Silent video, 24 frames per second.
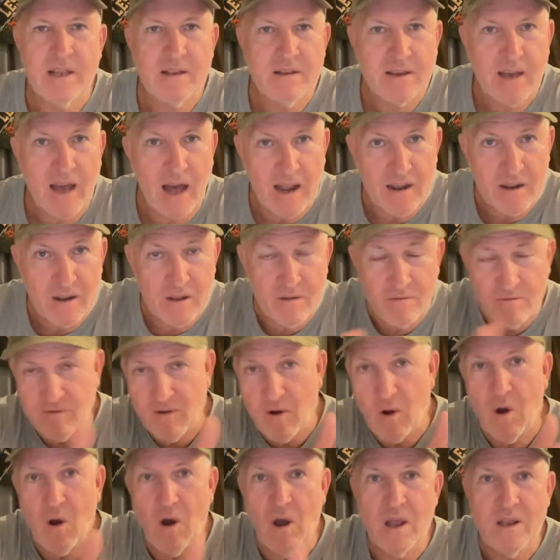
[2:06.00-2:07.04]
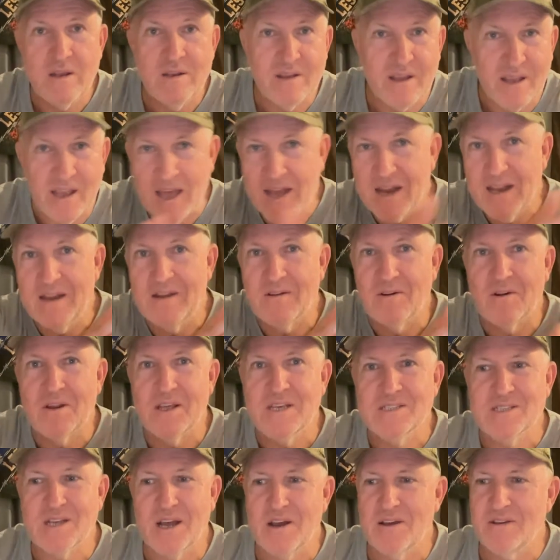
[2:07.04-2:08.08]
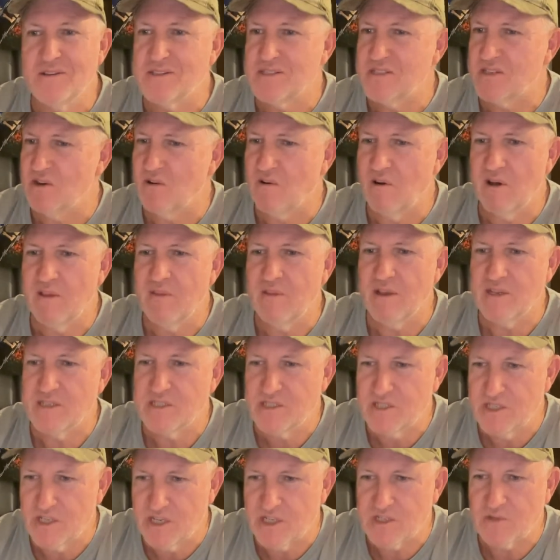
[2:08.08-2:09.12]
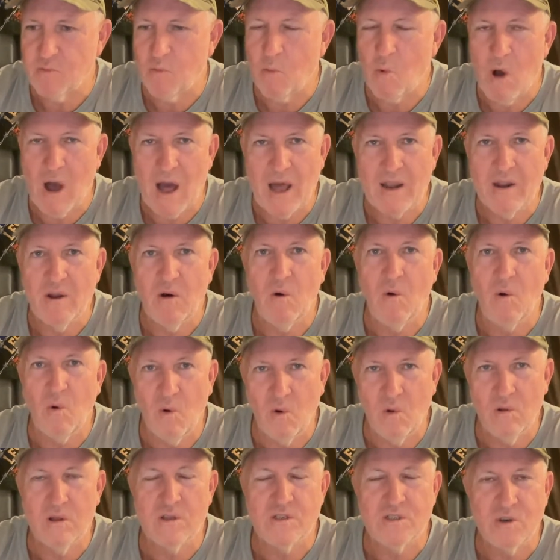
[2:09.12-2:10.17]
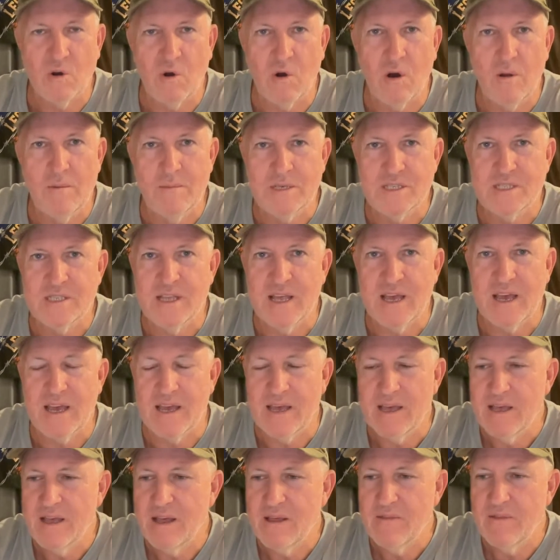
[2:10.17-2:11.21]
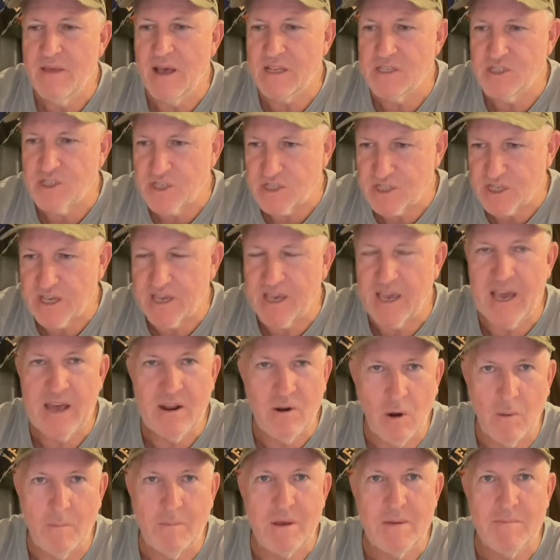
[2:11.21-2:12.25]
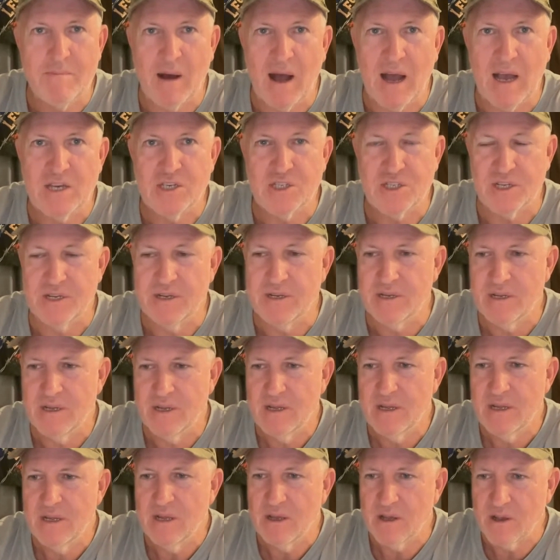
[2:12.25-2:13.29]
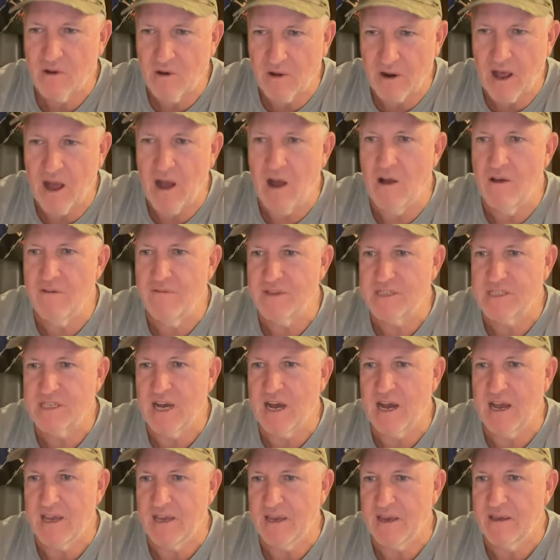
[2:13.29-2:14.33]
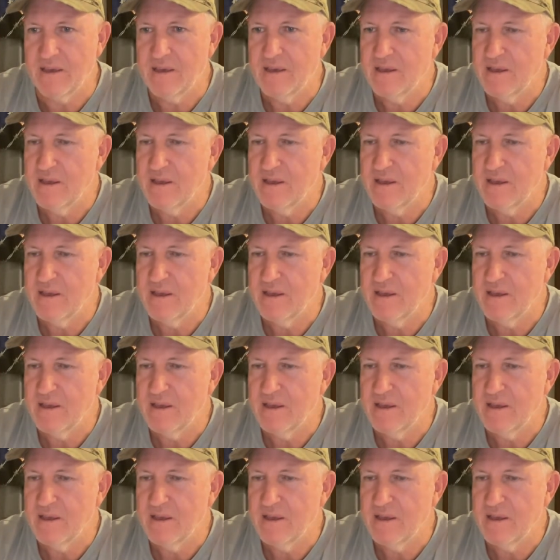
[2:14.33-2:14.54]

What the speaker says: cutting it fine to get in on his own side. There's just one all the time, isn't there, that just cannot be patient, got to overtake.